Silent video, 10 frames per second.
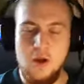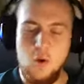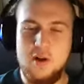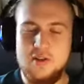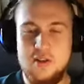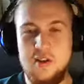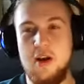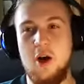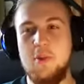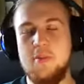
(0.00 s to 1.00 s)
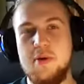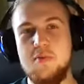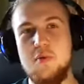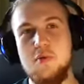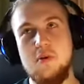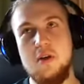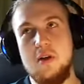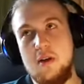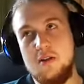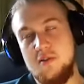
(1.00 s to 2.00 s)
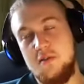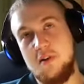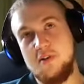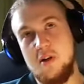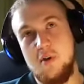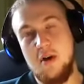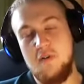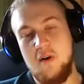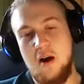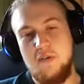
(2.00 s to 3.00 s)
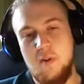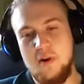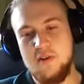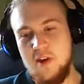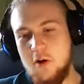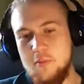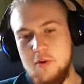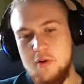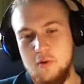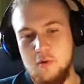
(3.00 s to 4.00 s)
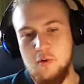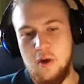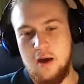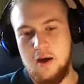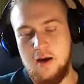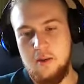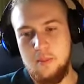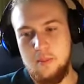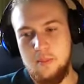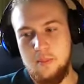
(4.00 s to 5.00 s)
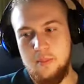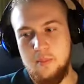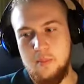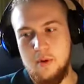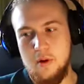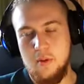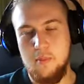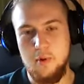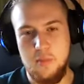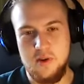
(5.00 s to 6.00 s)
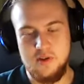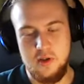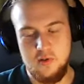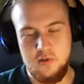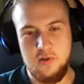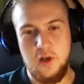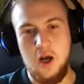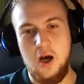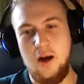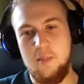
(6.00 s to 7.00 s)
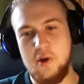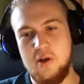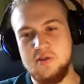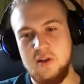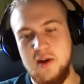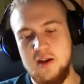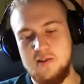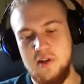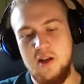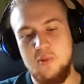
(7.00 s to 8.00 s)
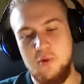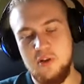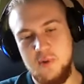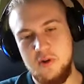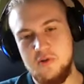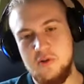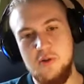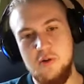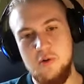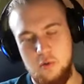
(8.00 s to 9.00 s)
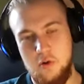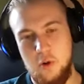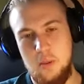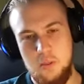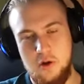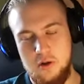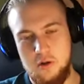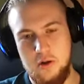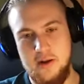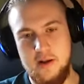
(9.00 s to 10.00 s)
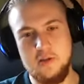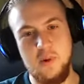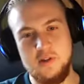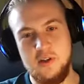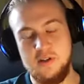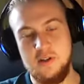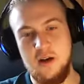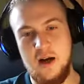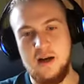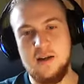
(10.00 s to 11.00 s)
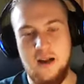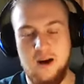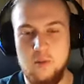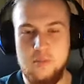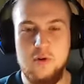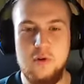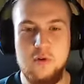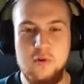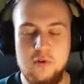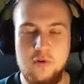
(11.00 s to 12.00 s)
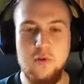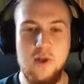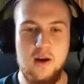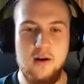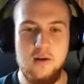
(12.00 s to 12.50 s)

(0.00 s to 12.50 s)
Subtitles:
Well, that's the thing, helping people. So for example, if I wanted to help you build a business, because I've had slightly more experience than you, although I'm not an expert at it, I could help you do that.